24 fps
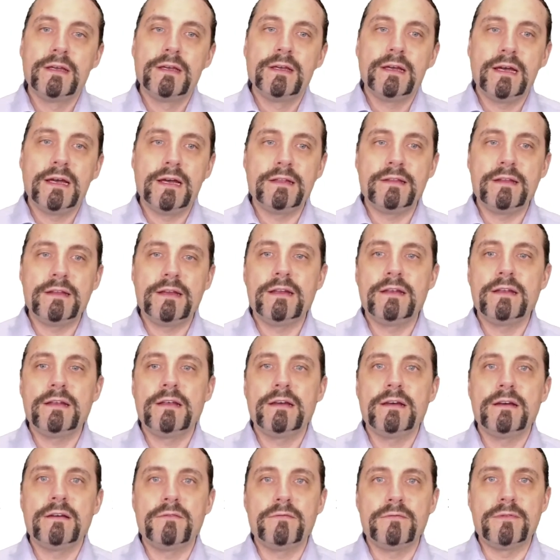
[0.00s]
And
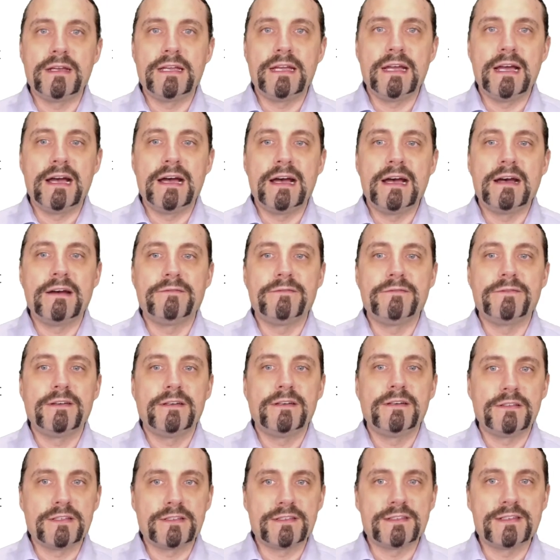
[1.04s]
then we have
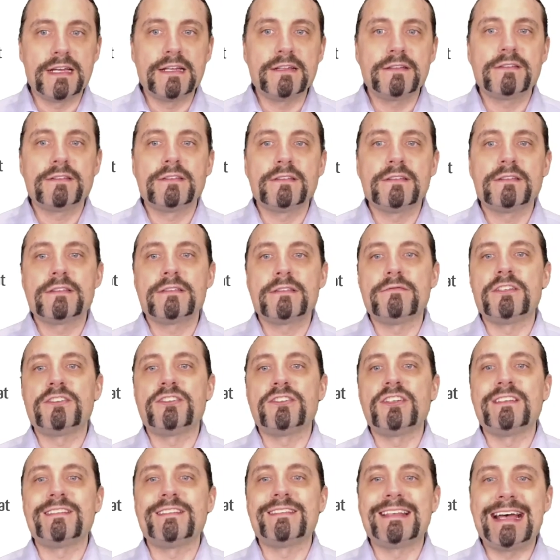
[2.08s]
the sentence, which
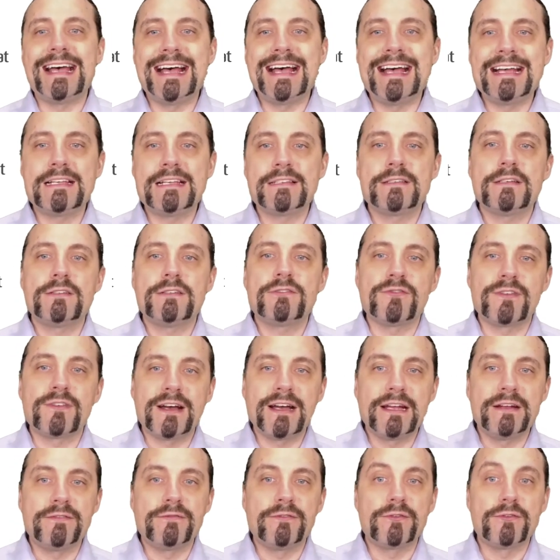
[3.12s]
is, as a
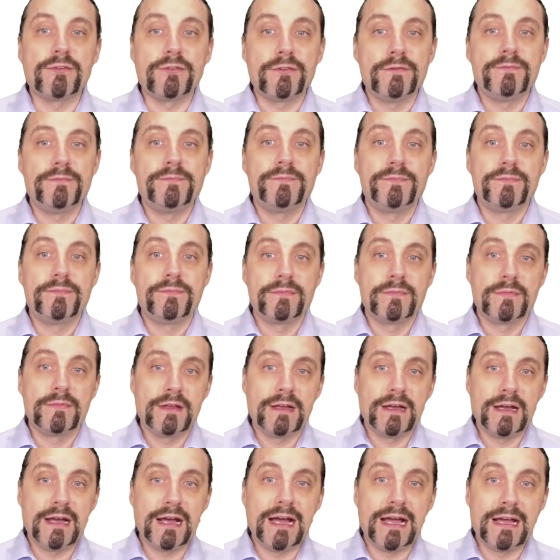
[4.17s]
driver,
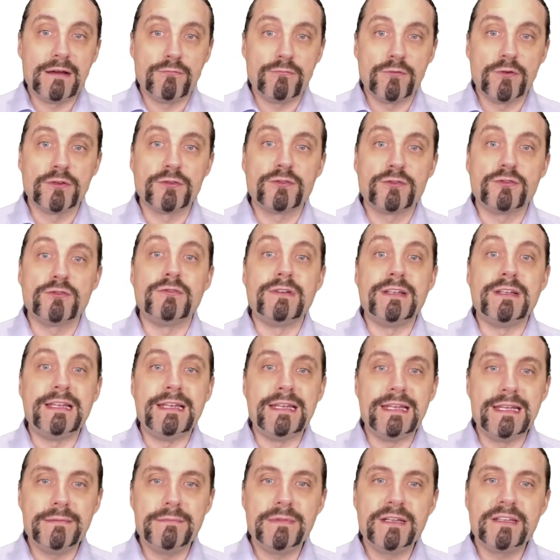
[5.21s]
I want to
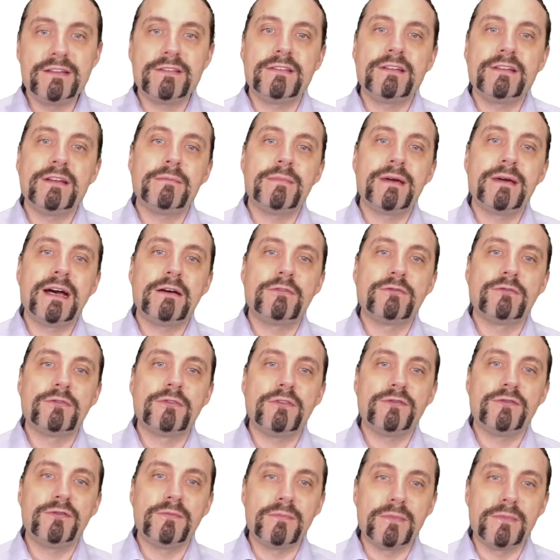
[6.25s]
limit the amount
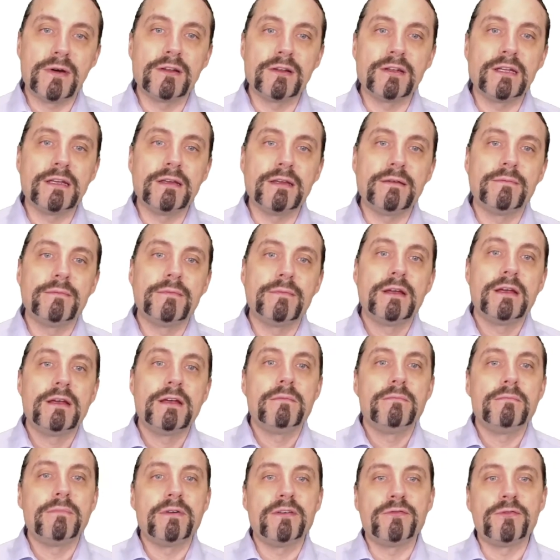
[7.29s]
of money
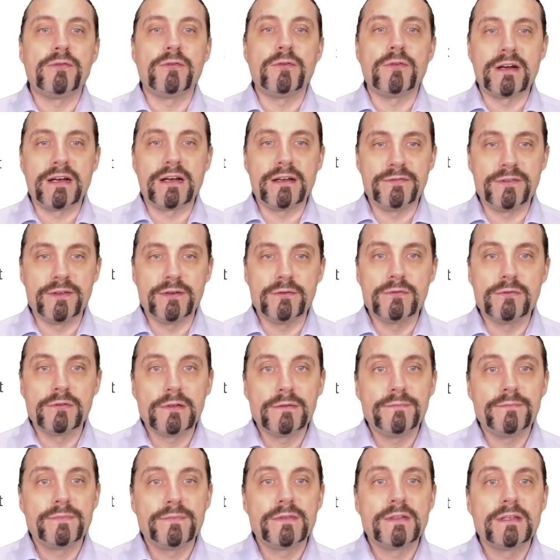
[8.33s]
before I fuel
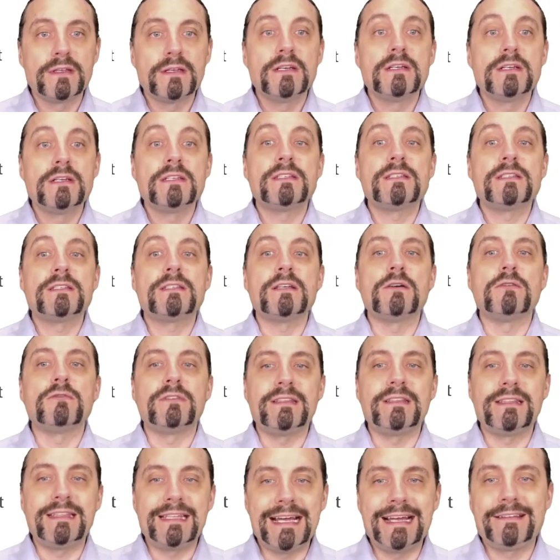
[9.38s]
so
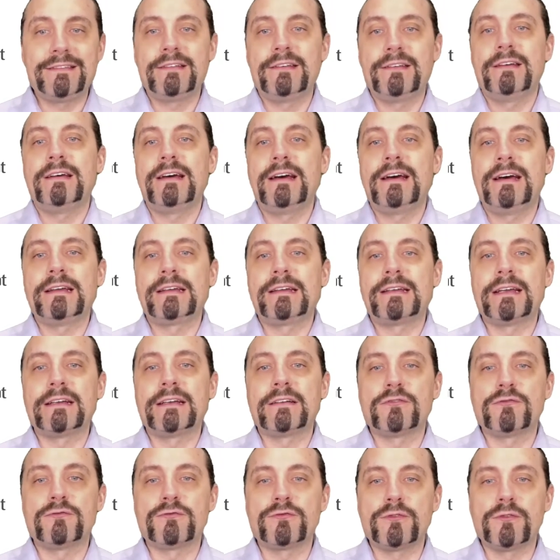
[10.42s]
that I can
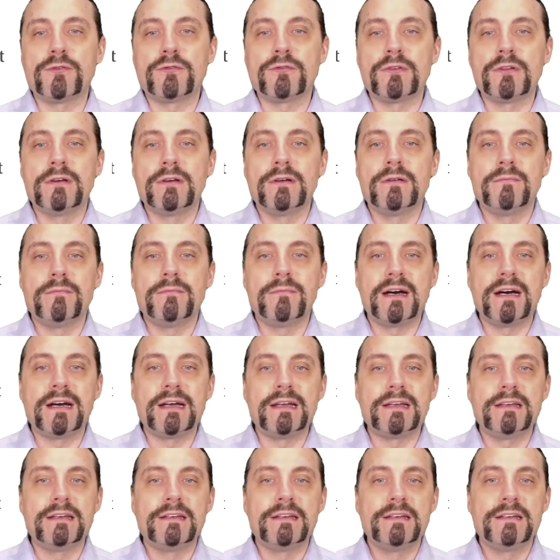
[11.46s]
control my
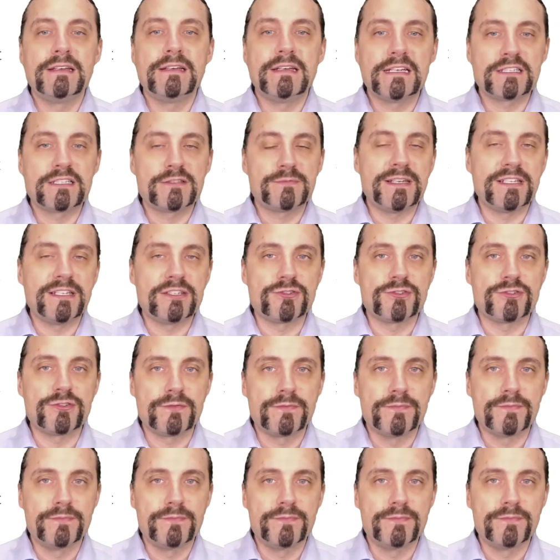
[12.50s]
expenditure.